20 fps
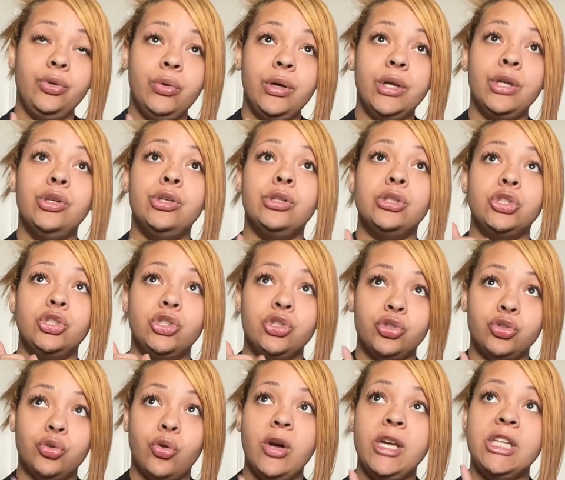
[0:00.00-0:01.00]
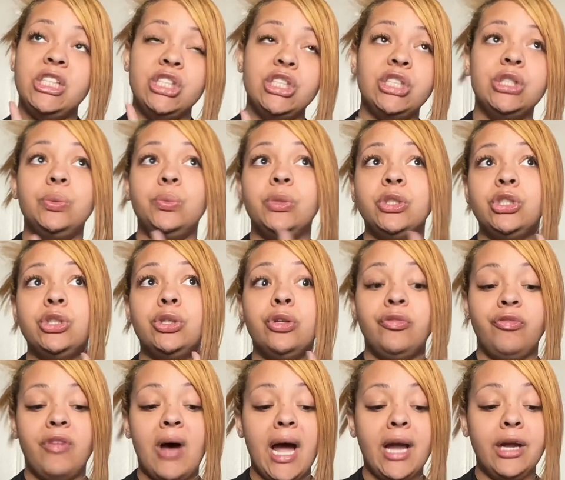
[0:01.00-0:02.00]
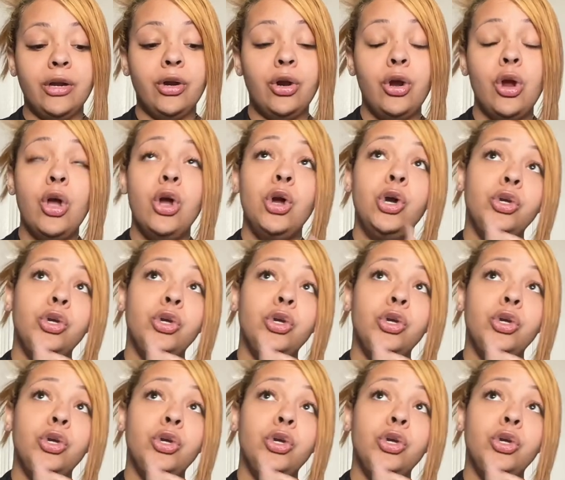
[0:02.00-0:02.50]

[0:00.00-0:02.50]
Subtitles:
you can destroy shit with your fire.